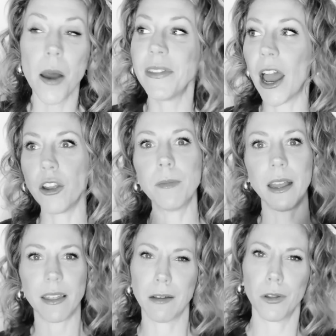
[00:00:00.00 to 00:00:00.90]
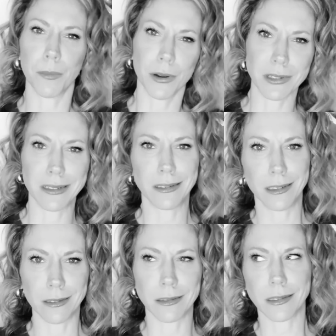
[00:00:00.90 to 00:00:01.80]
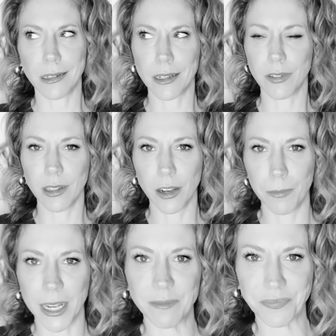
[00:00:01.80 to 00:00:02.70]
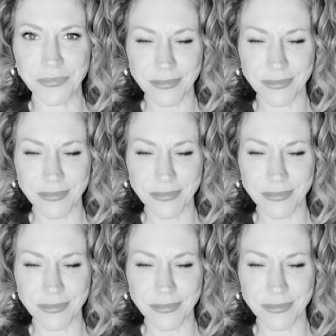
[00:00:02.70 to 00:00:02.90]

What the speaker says: Now, you might think, well, the person, you know, is kind of a little bit,